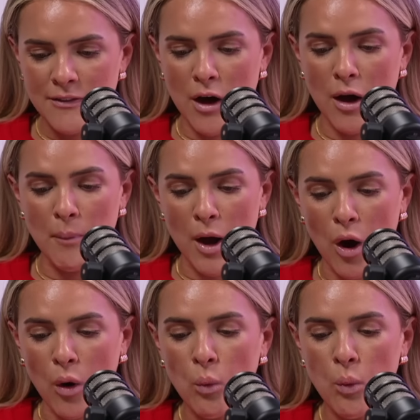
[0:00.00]
and the, my
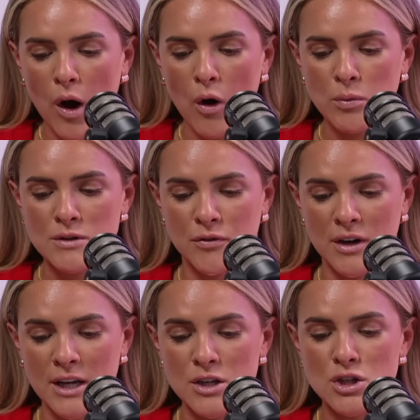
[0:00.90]
whole world was
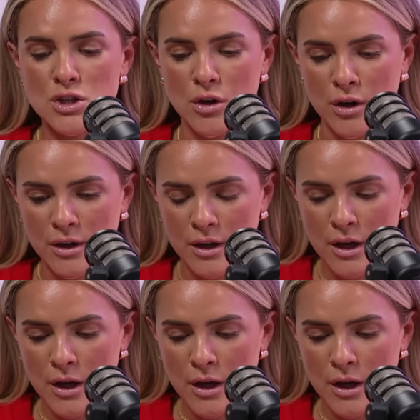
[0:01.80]
freaking shook.